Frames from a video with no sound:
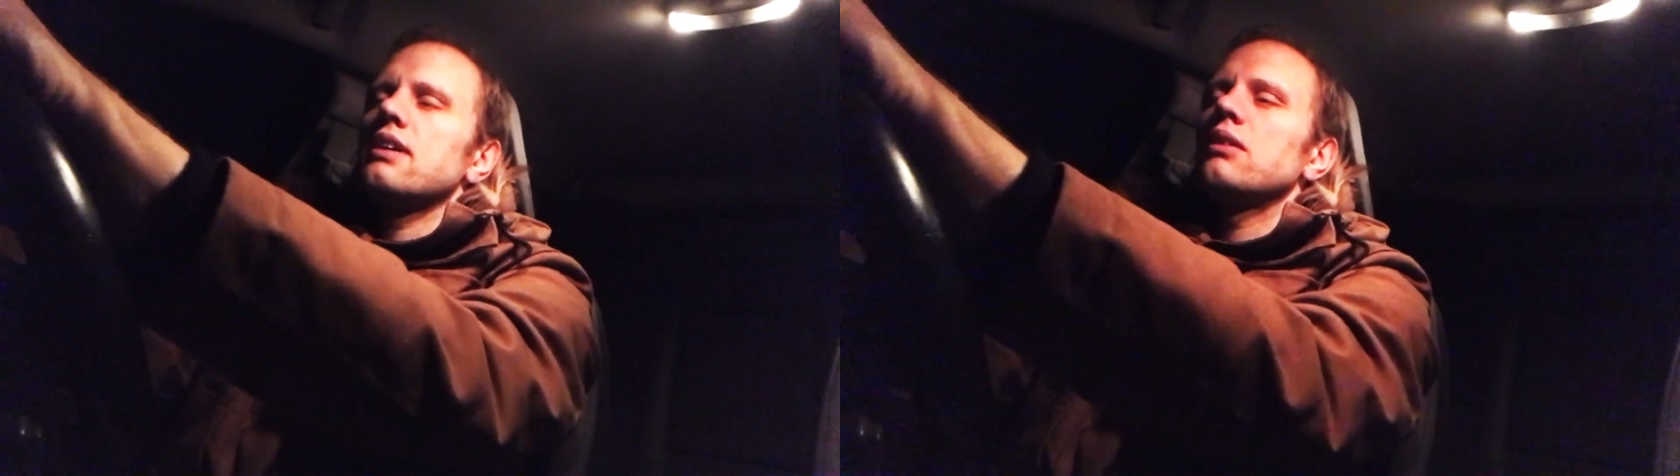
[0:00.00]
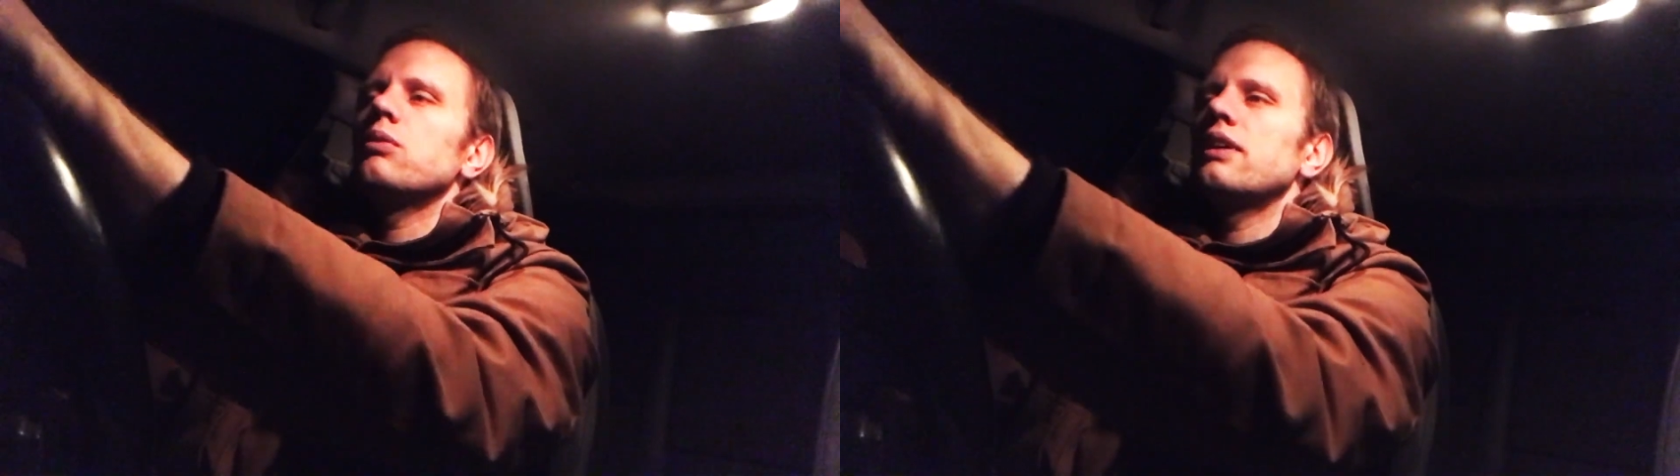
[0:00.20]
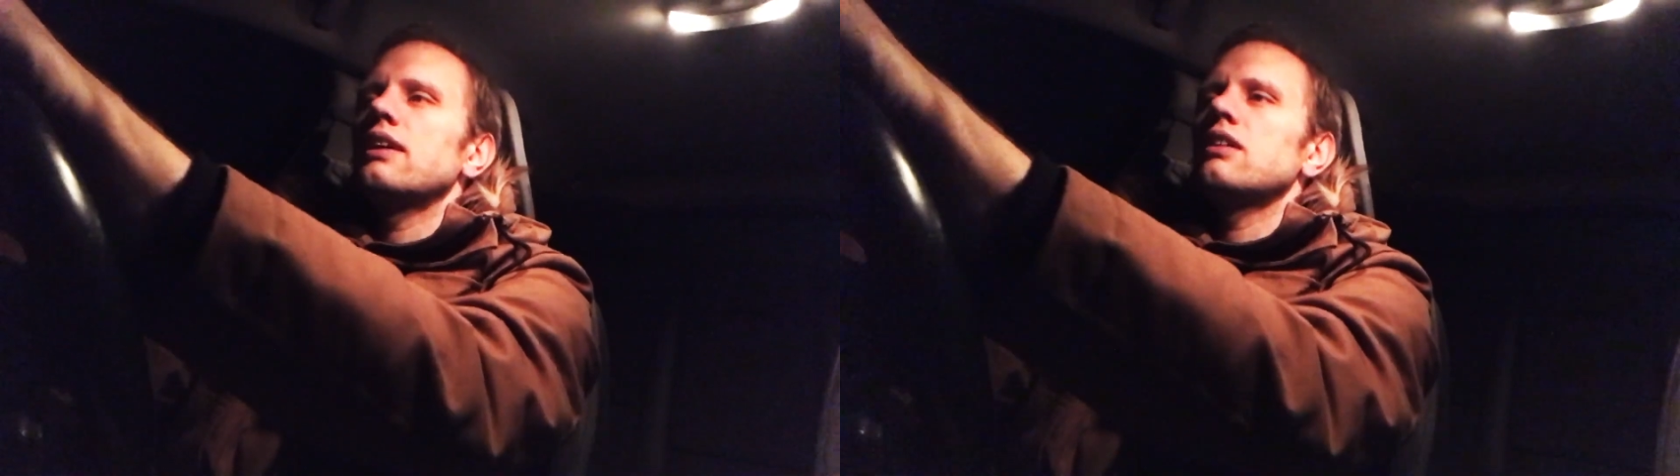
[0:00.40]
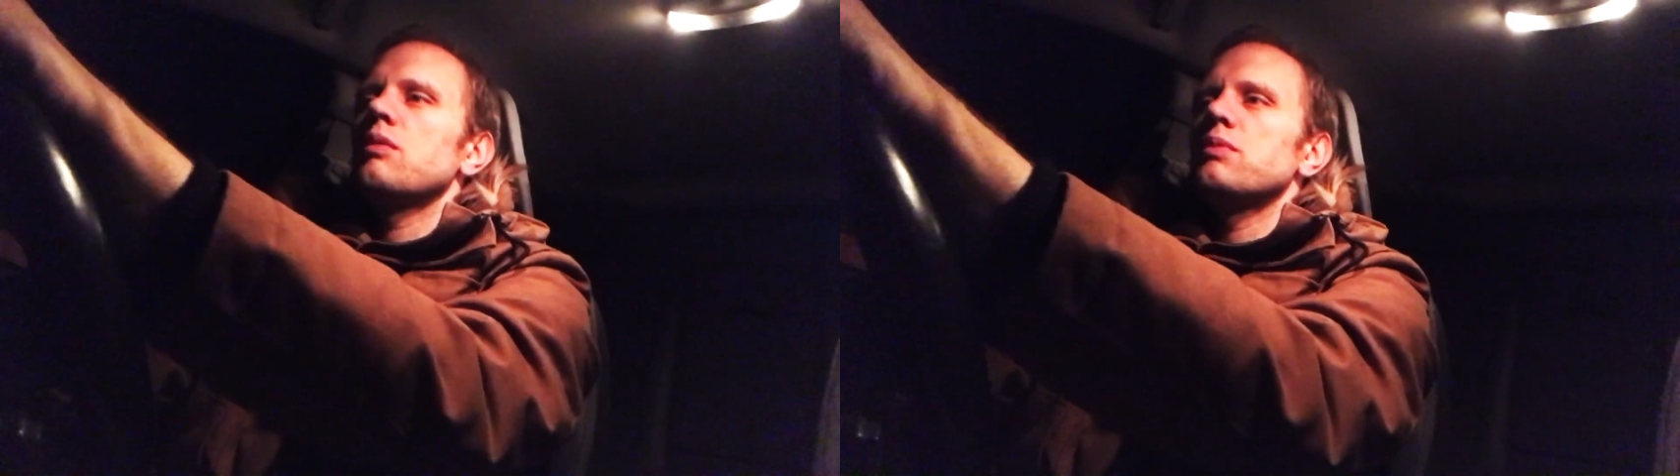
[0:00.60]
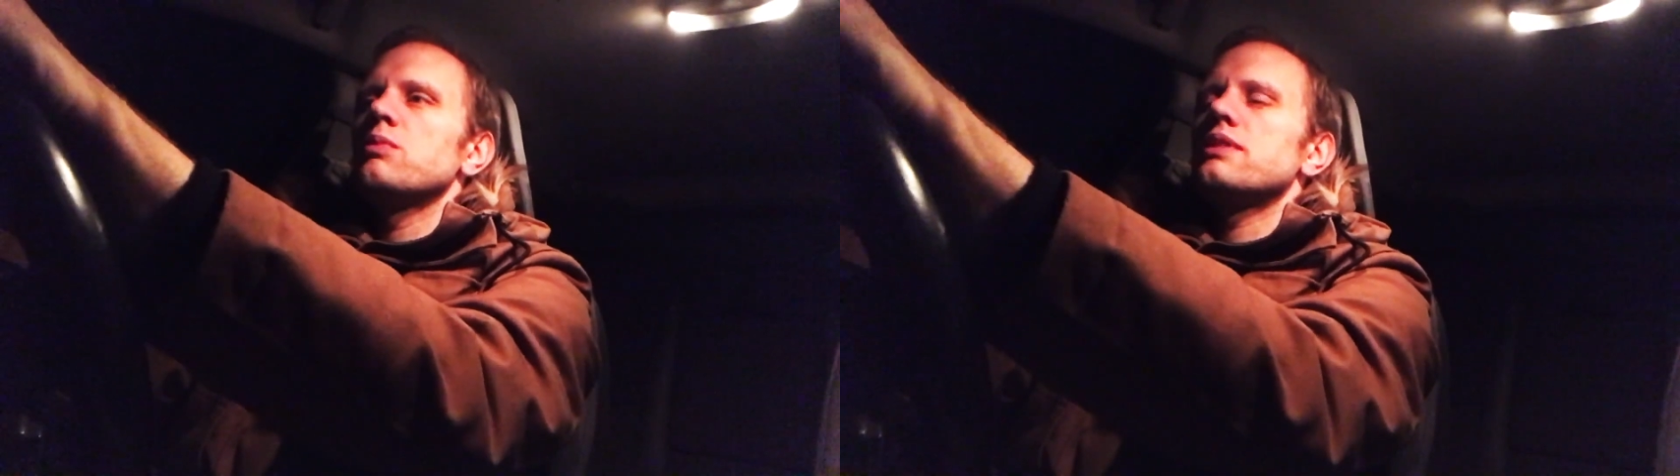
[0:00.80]
I only end
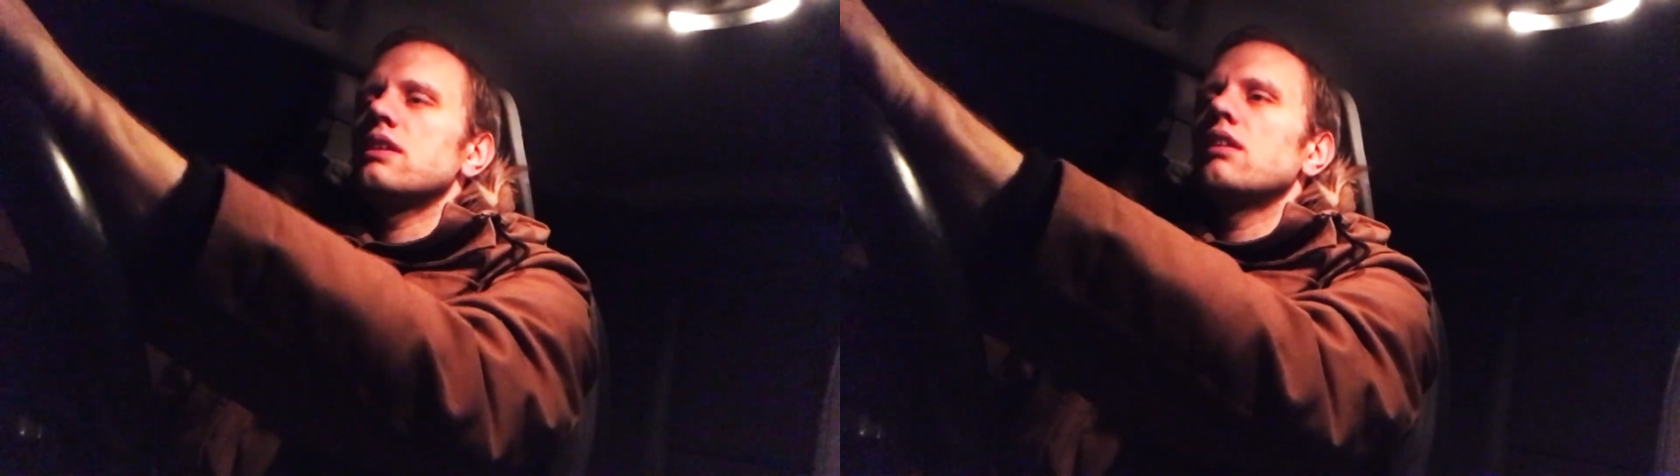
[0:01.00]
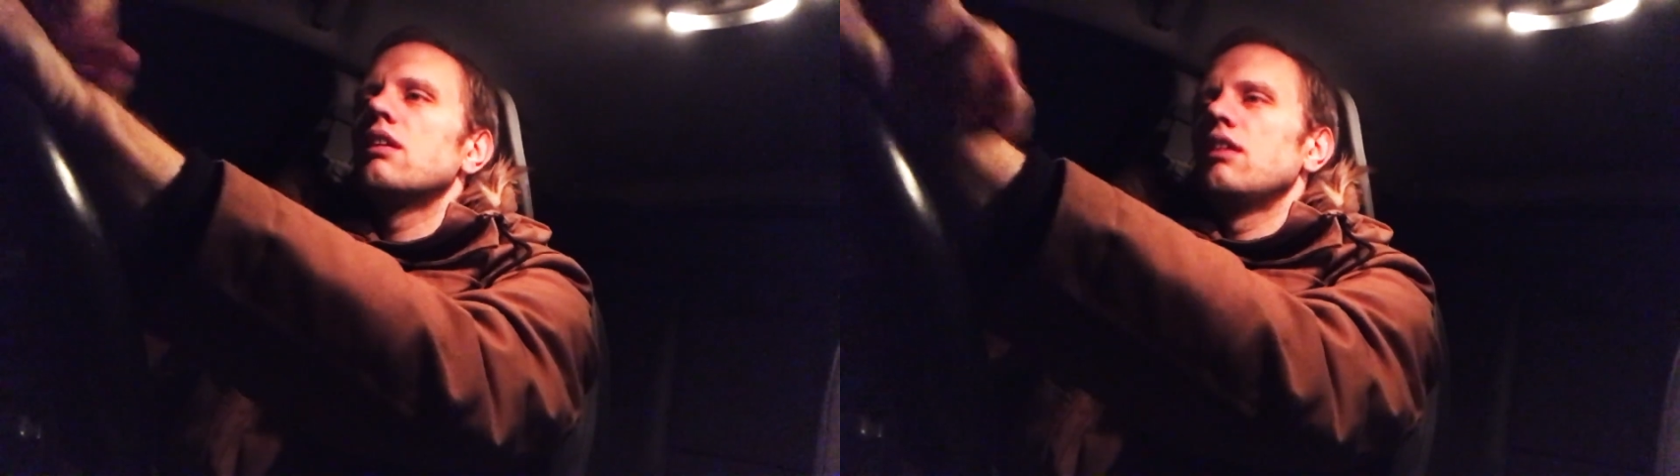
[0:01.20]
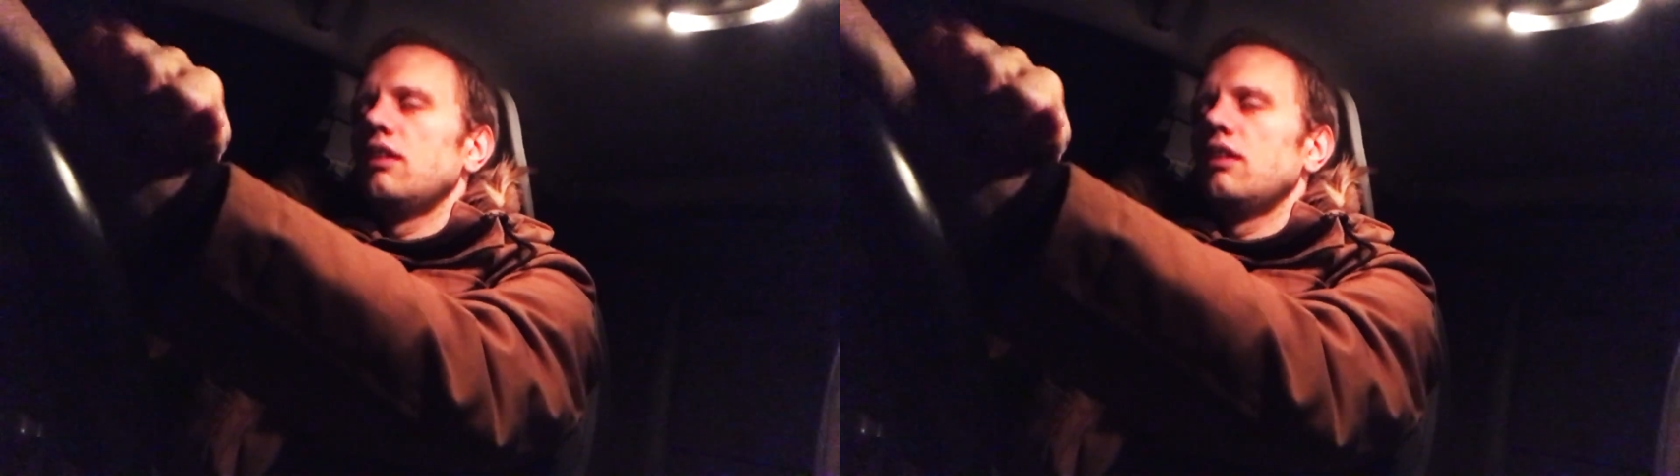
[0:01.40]
up using